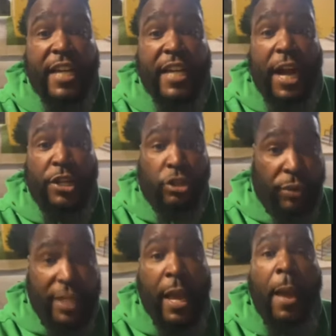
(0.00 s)
Entry
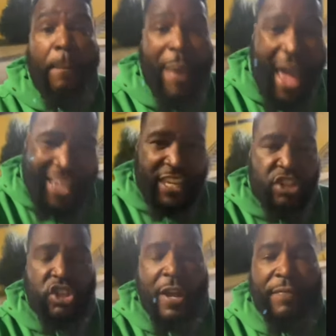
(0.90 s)
package
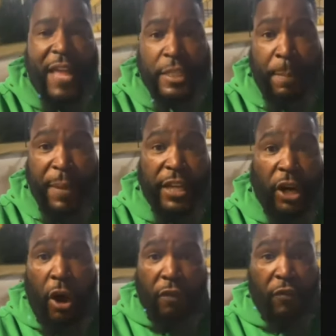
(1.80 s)
that's being
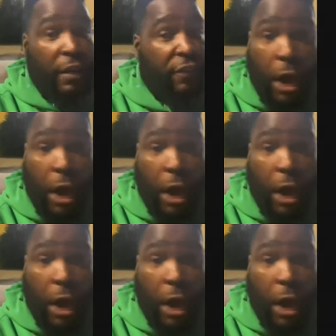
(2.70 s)
offered. If y'all